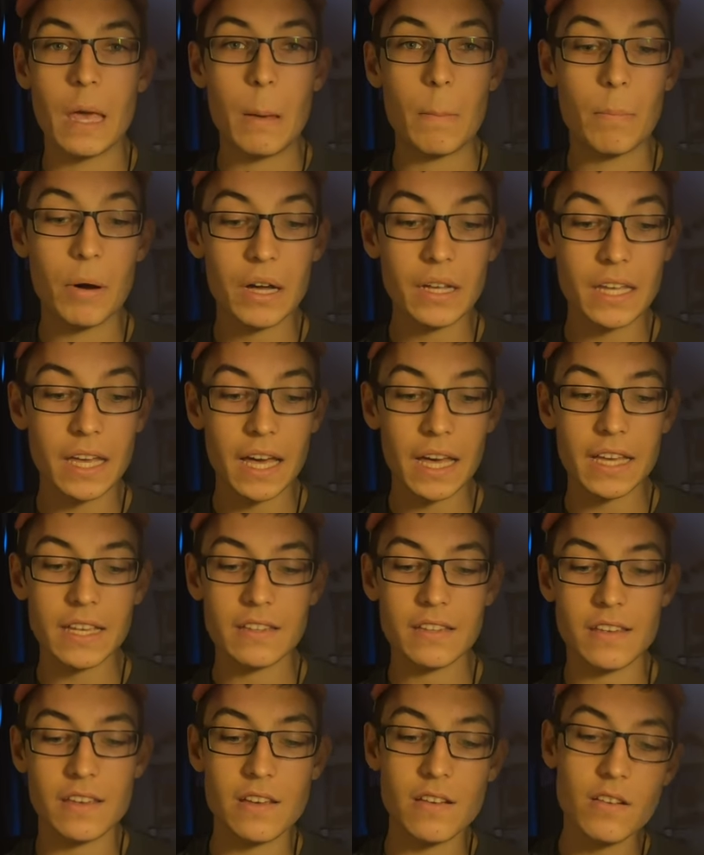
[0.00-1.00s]
But guys,
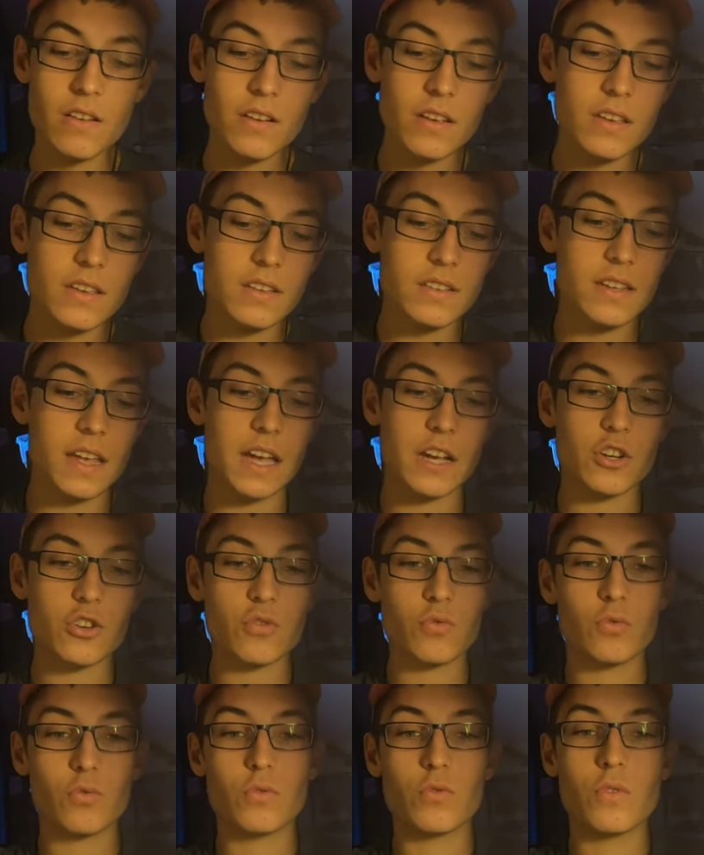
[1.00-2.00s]
here is
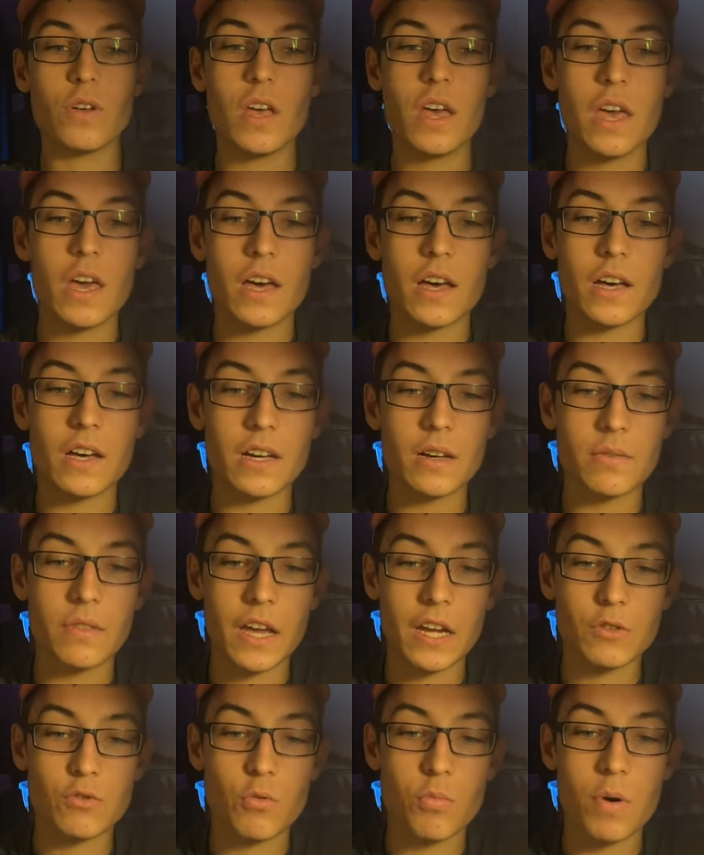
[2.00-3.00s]
actual uh, the
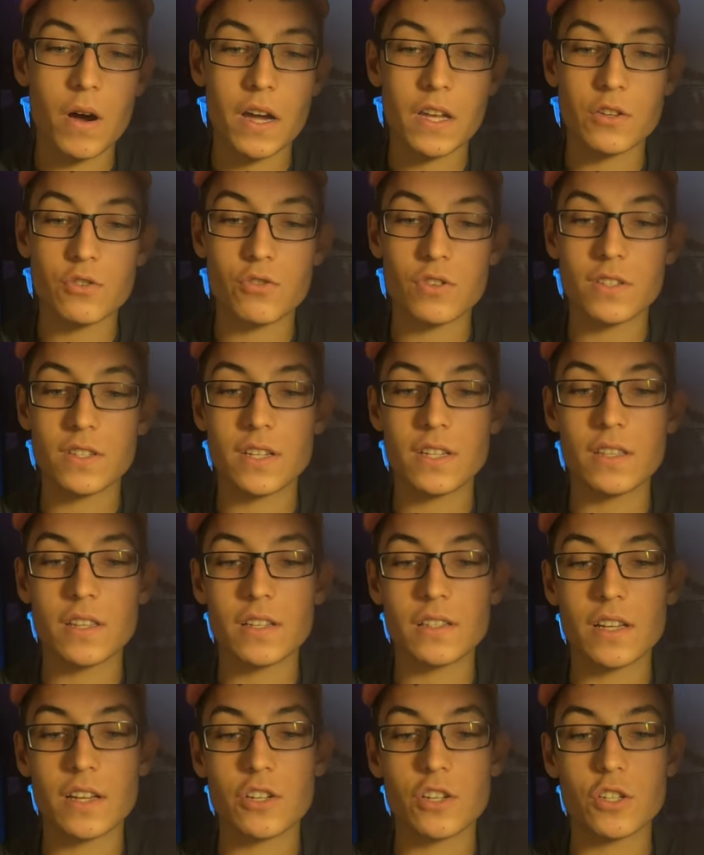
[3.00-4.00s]
actual pine tree
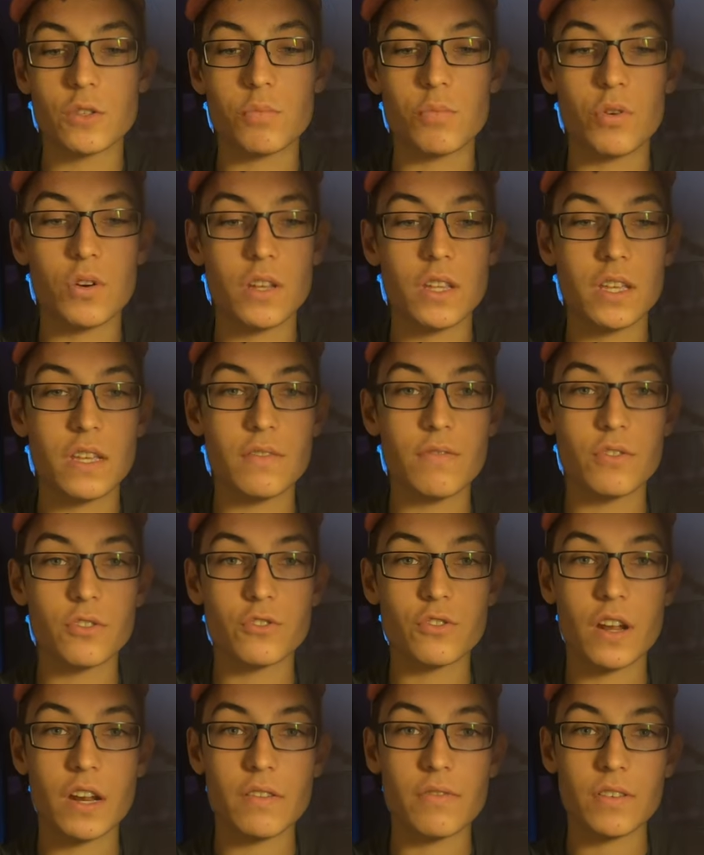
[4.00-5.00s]
seedlings I just put in for
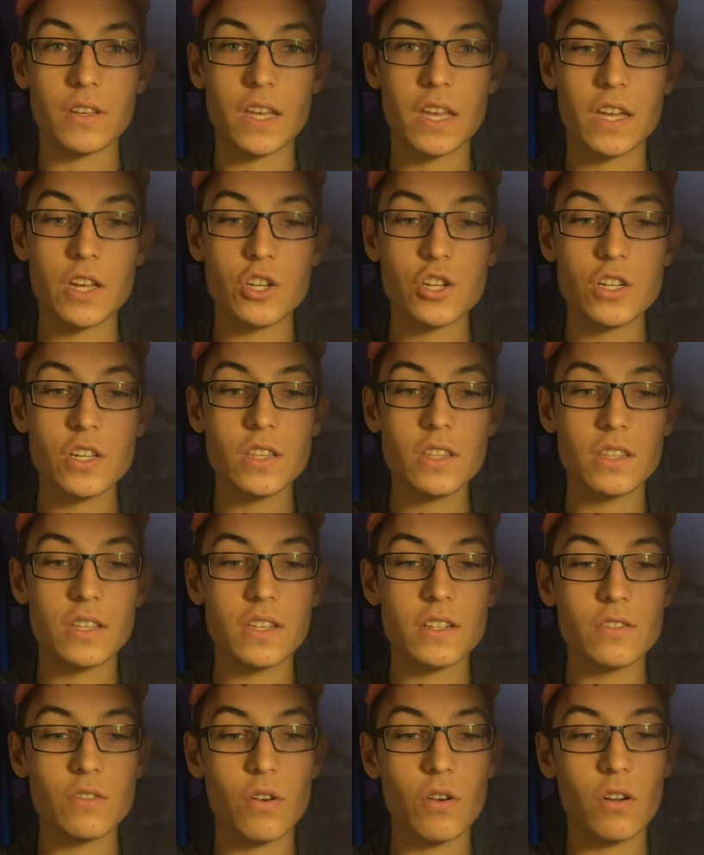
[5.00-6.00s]
stratification.
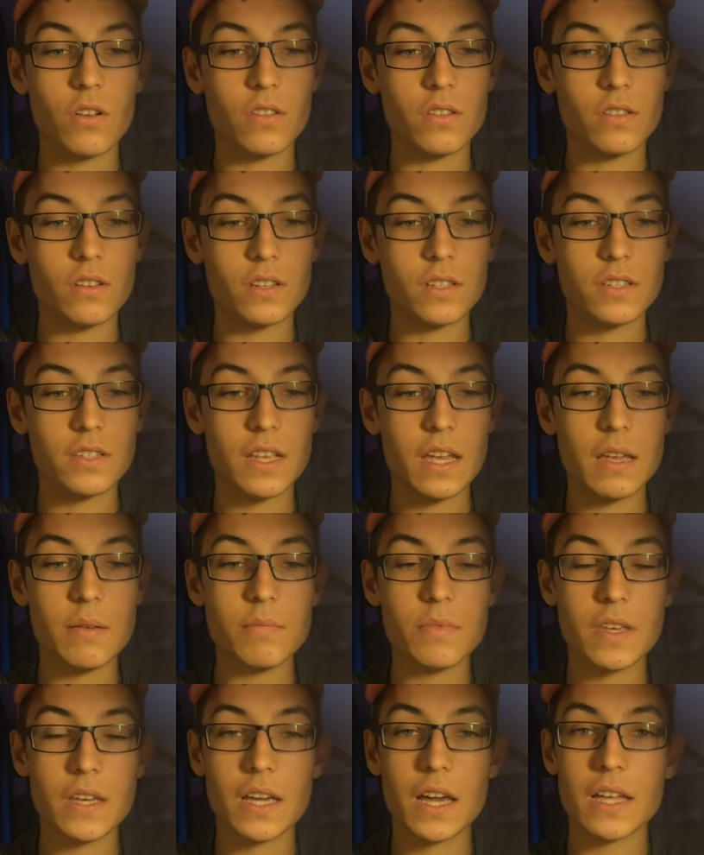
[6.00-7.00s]
These are the same
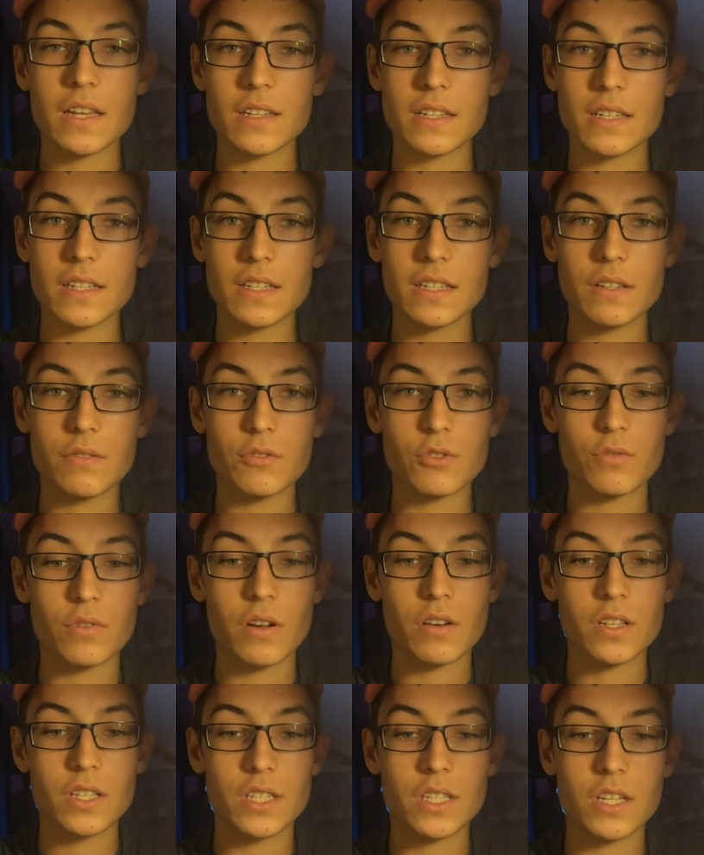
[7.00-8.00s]
thing I did, and it was
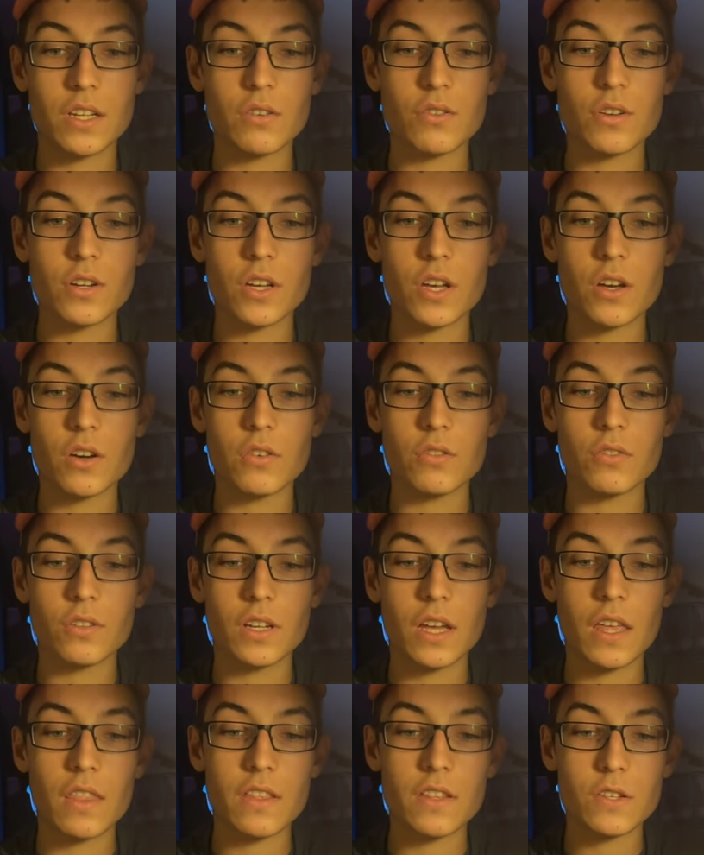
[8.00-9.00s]
around a year ago.
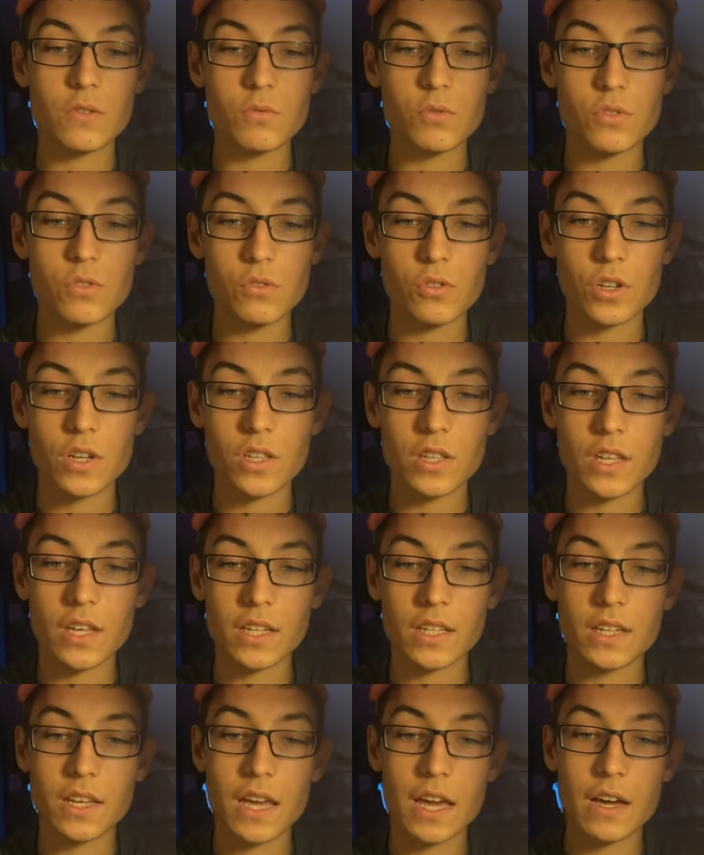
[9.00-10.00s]
And this is what they're looking
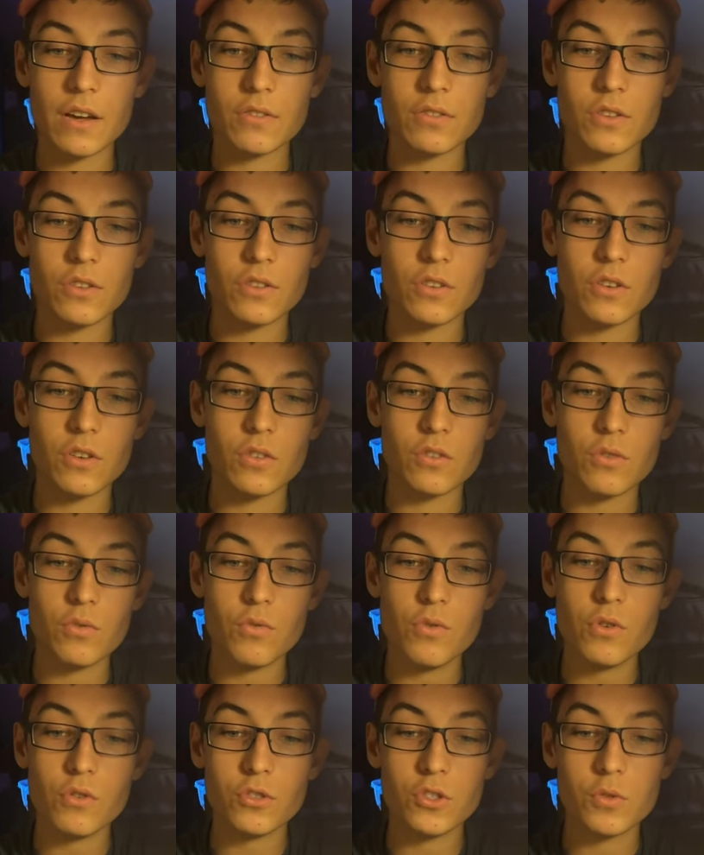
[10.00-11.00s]
like now. So, you know, they're
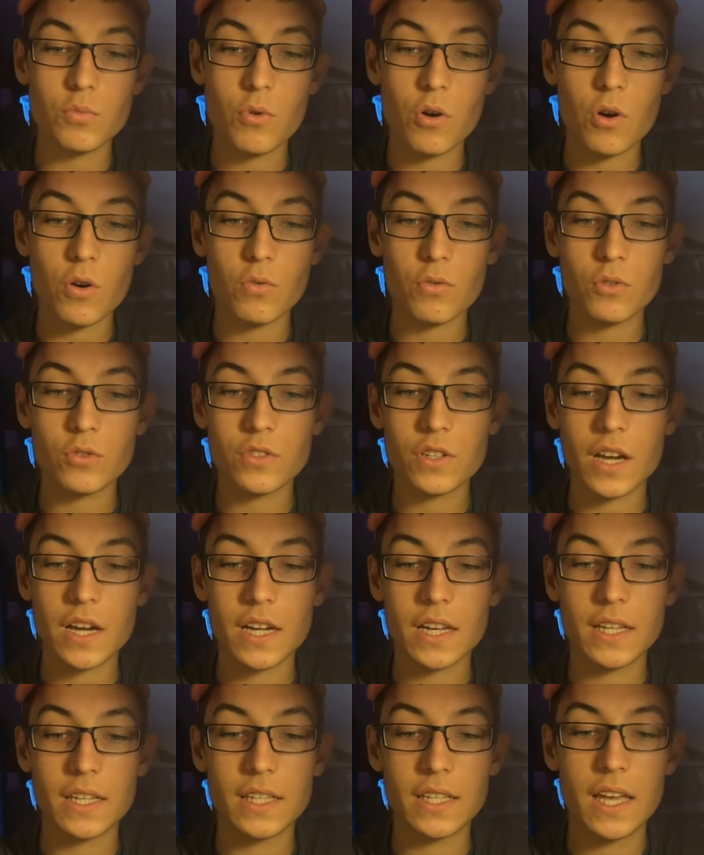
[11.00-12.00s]
real small, real
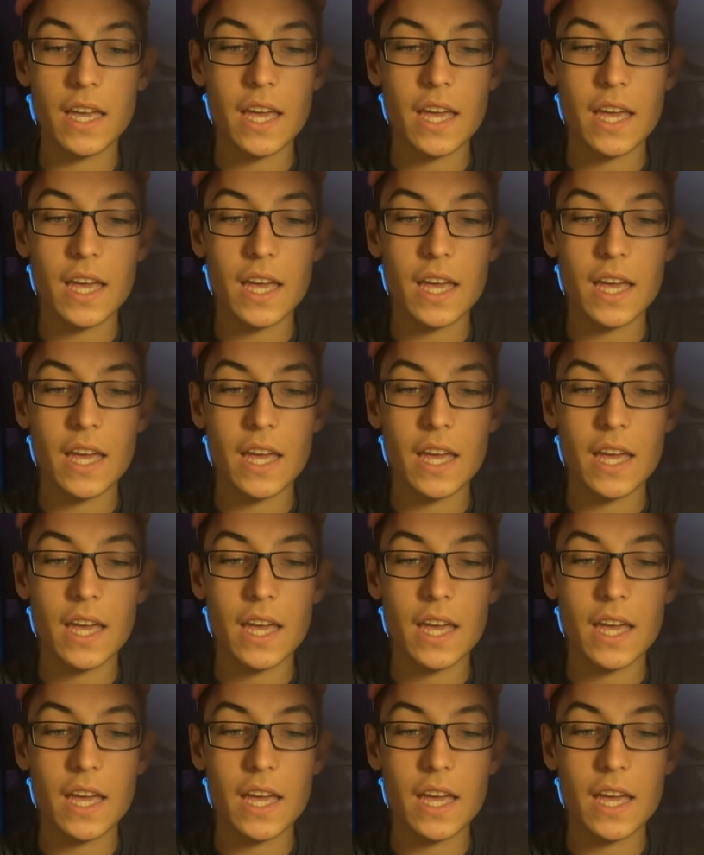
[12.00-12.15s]
tiny.